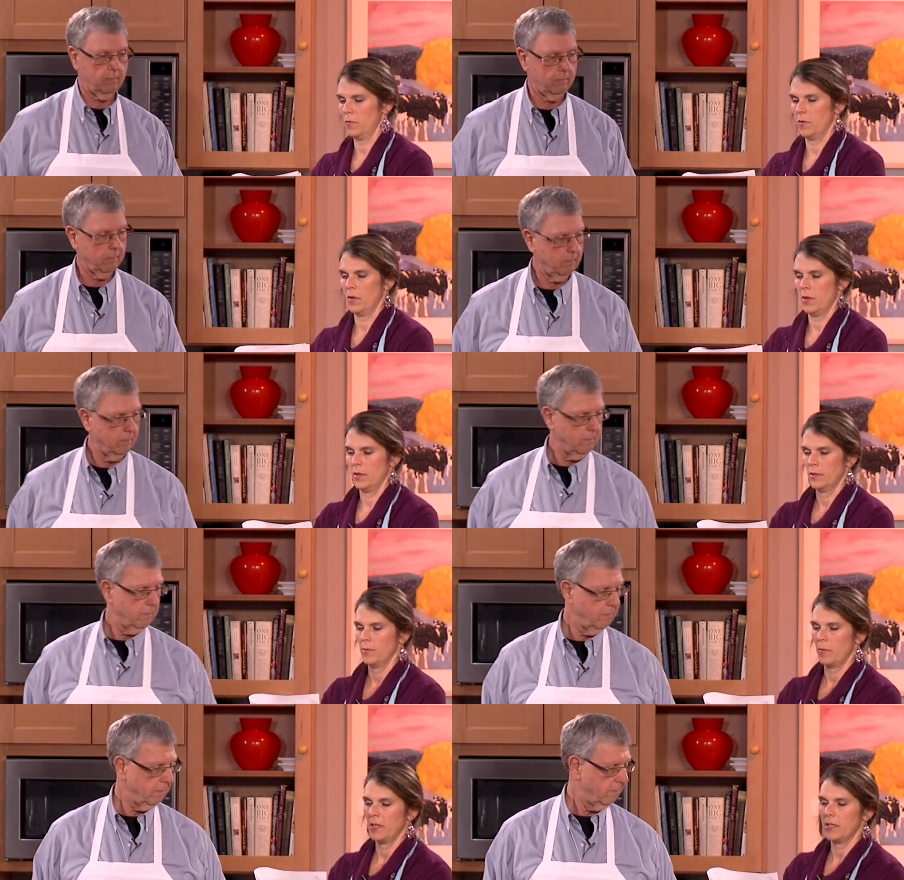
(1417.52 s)

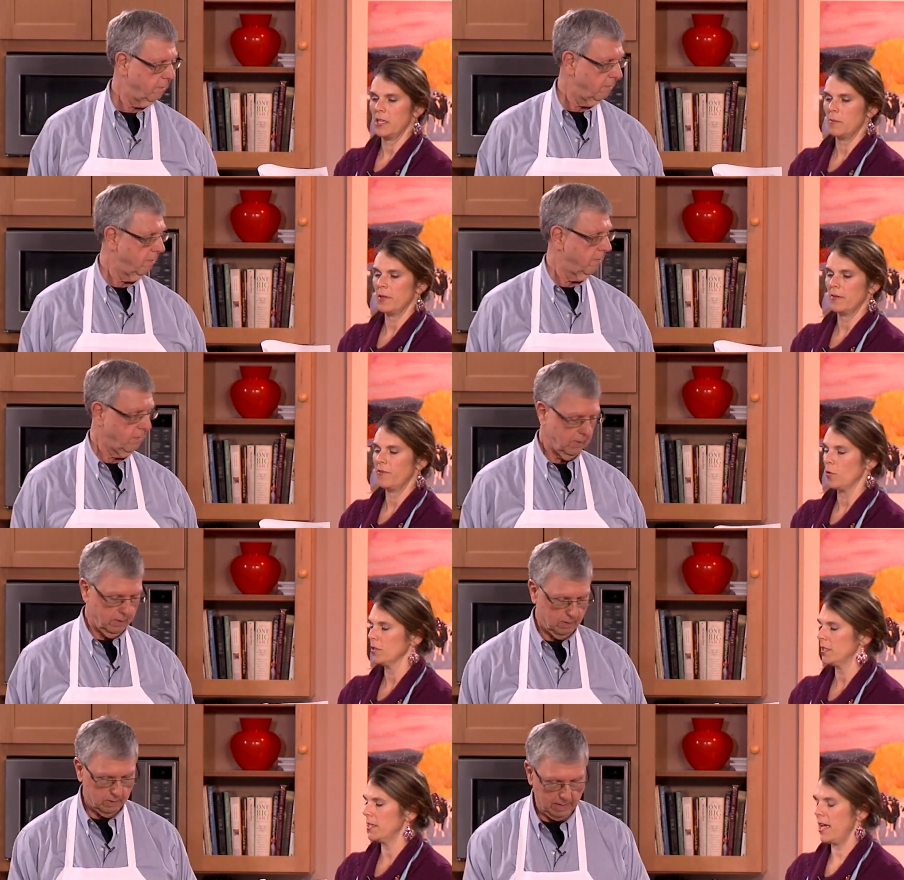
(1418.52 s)
Speaker 1: Hmm. want me to keep it
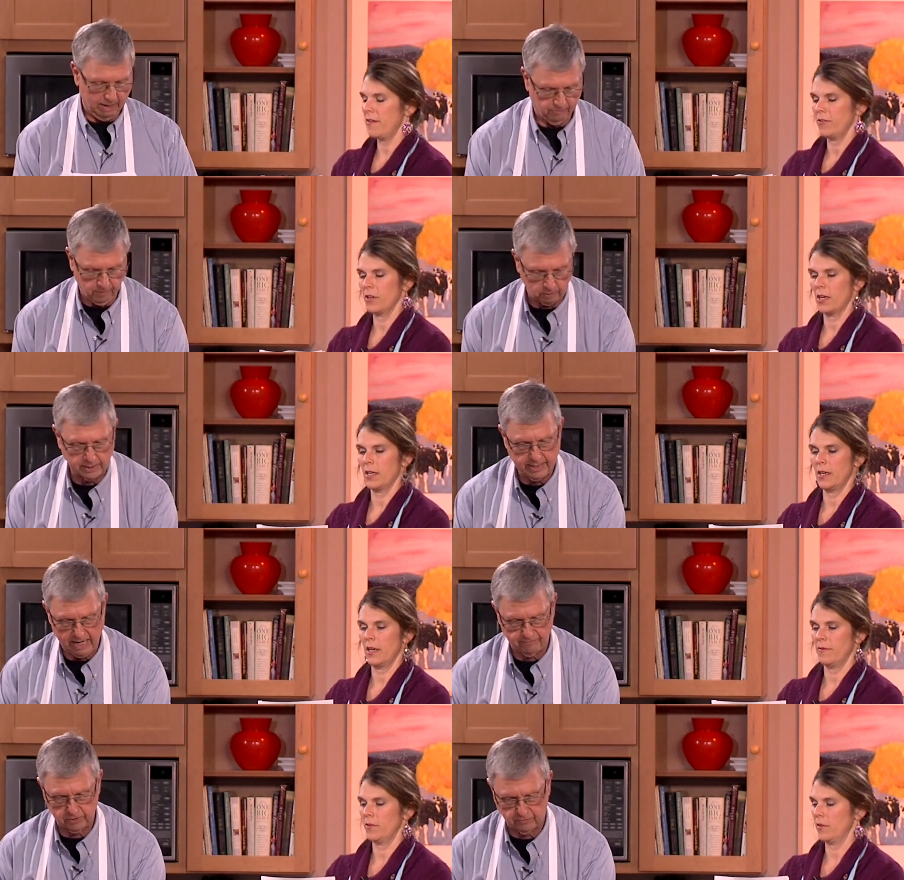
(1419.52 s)
folded in half? Yeah, folded in
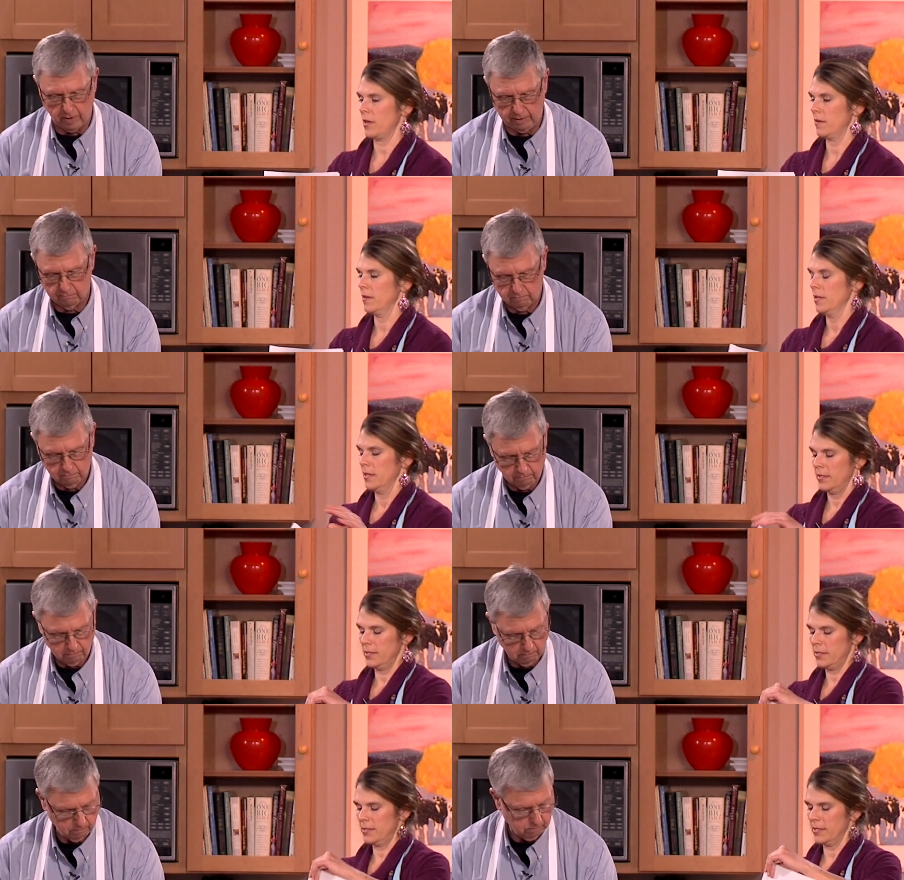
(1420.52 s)
half is fine.
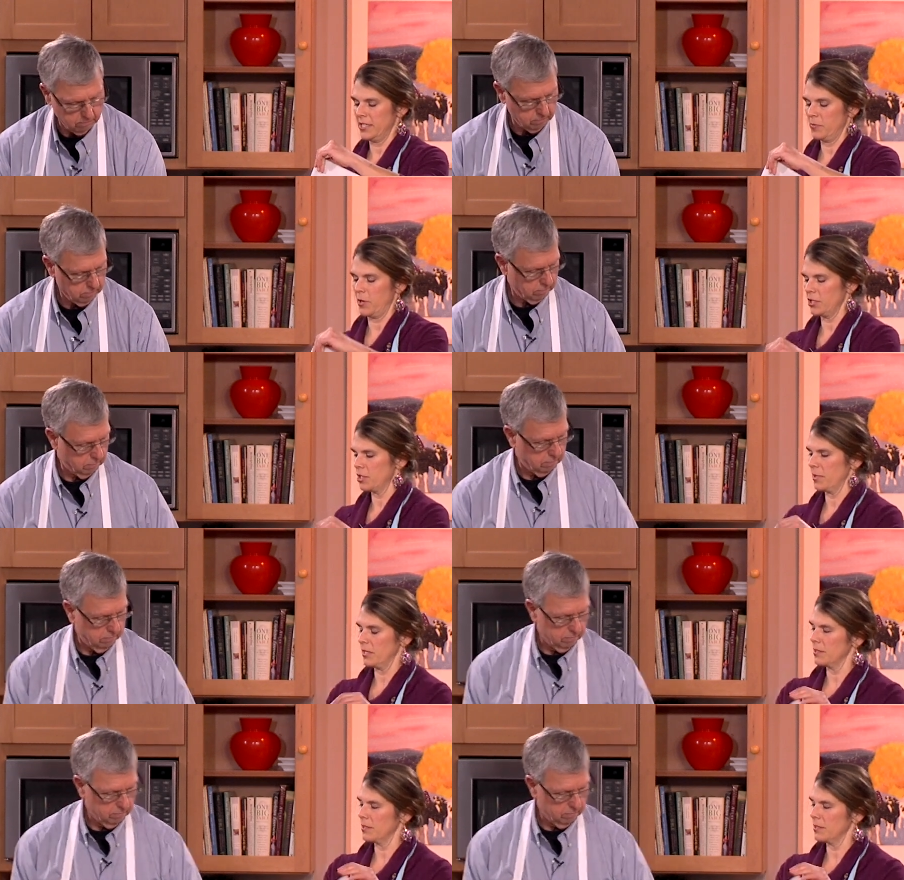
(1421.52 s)
This is nice parchment.